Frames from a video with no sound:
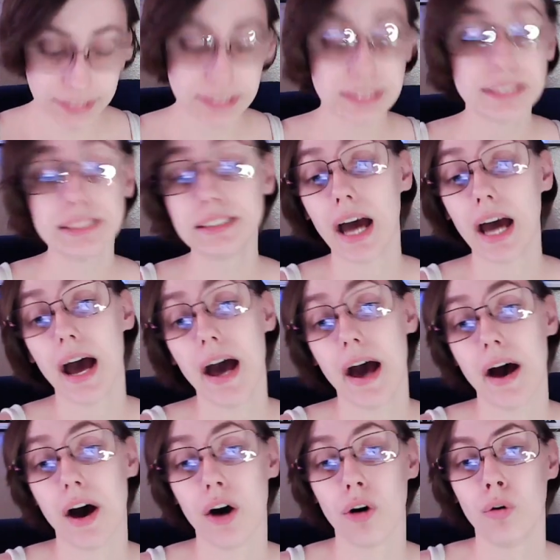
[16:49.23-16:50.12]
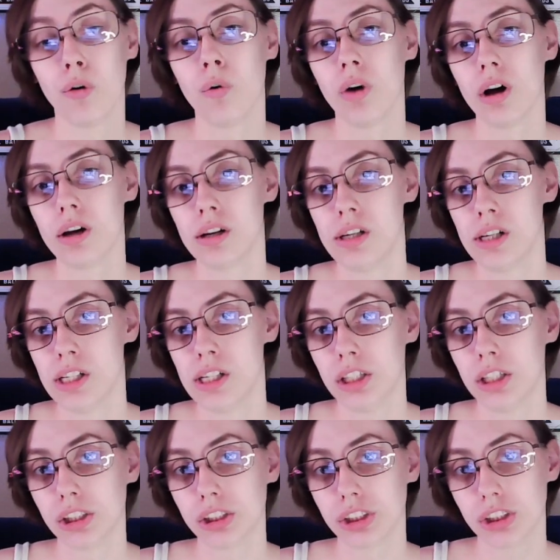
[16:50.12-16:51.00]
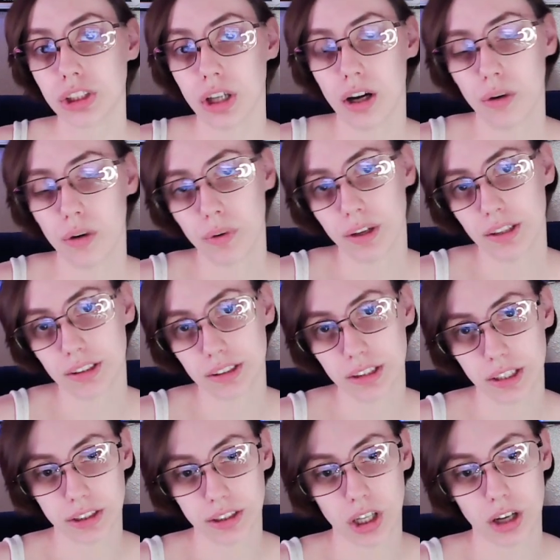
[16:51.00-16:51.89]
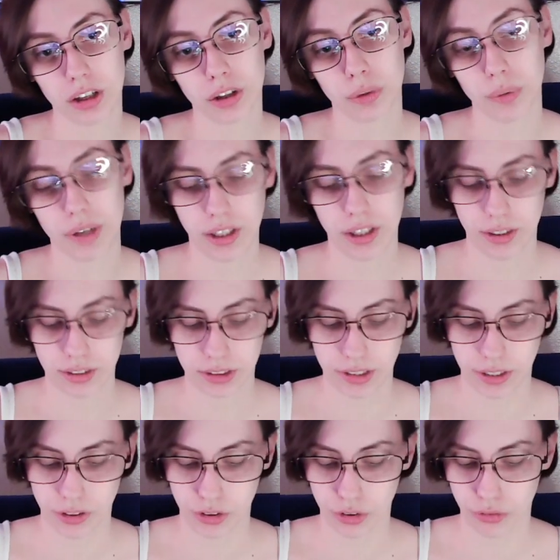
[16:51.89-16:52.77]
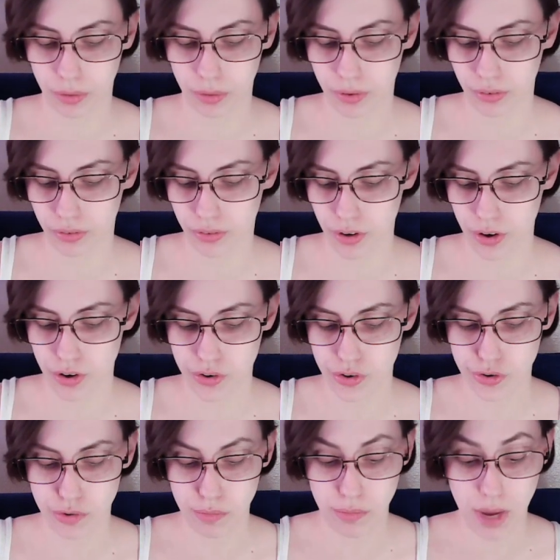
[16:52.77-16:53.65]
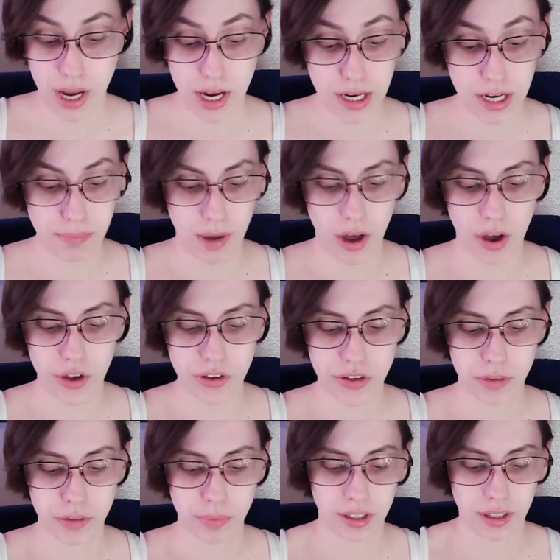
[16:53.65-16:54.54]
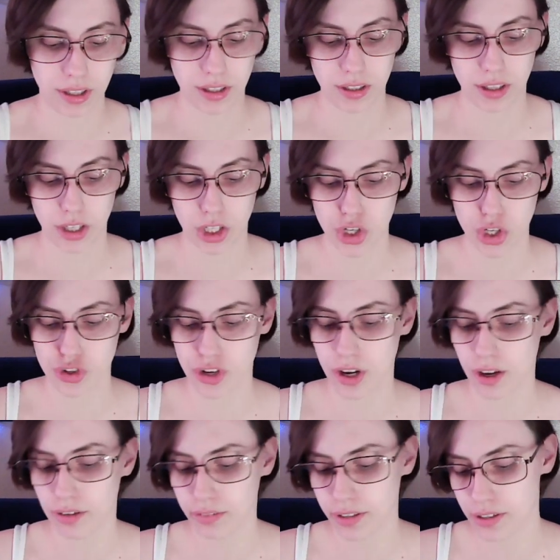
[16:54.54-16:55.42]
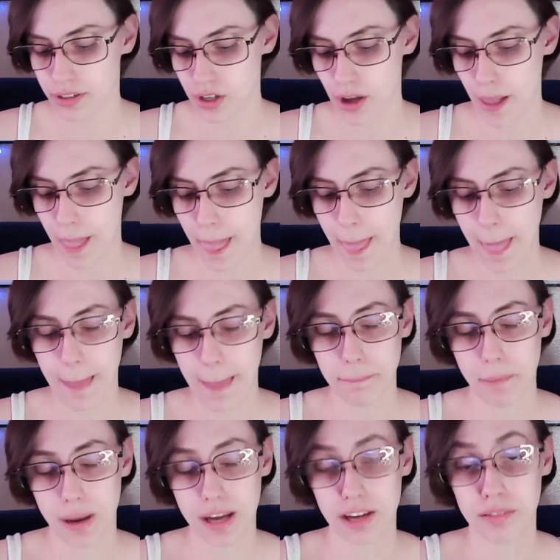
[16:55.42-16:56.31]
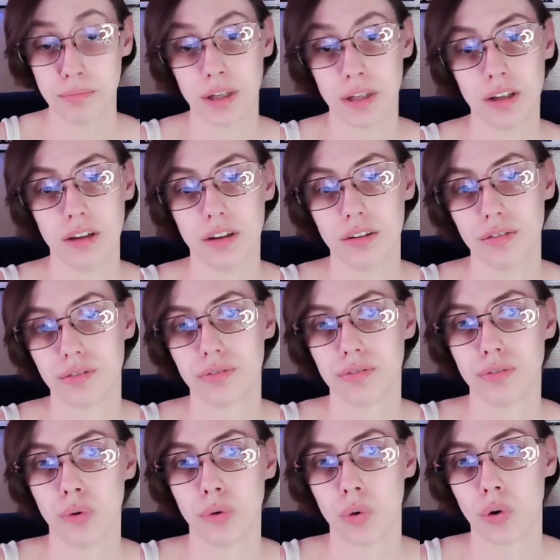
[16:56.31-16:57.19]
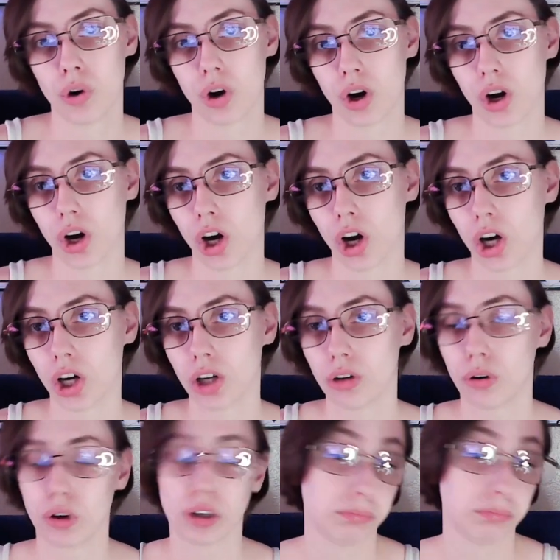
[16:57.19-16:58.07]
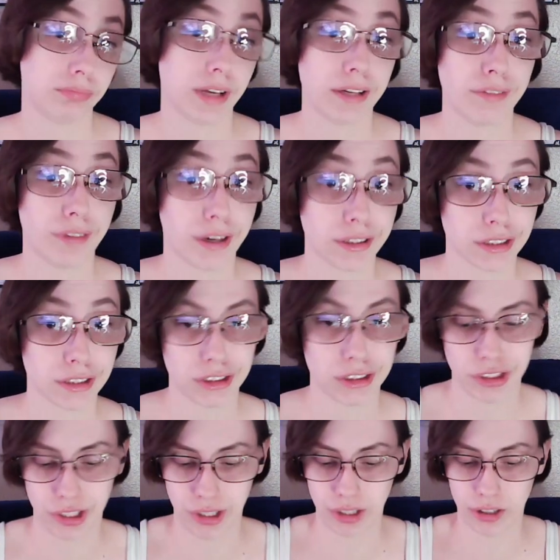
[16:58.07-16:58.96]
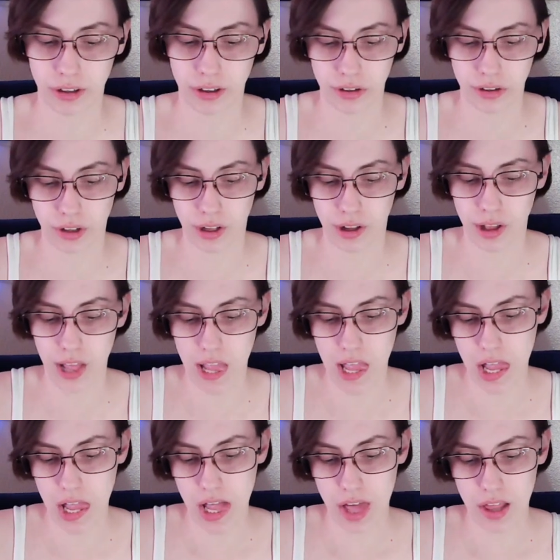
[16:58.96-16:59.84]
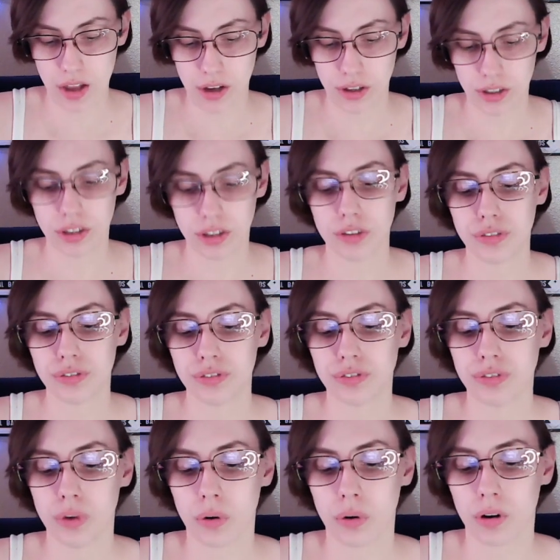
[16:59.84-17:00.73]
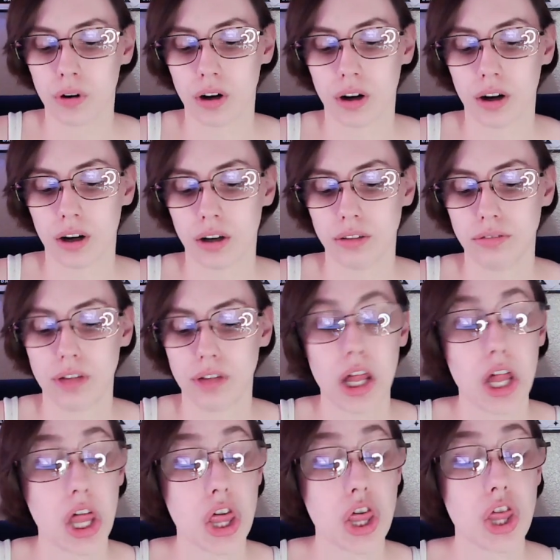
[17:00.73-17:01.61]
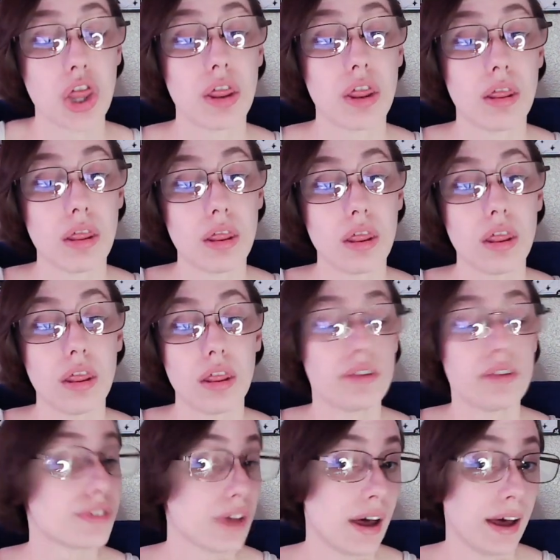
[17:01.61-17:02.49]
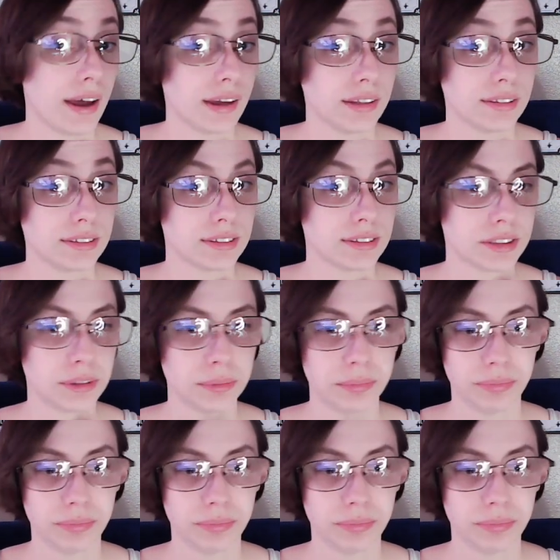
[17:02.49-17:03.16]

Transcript: is how Samhain slash Halloween slash November 1st may possibly, the energy of it, may be for, or advice that you need or anything, for the signs.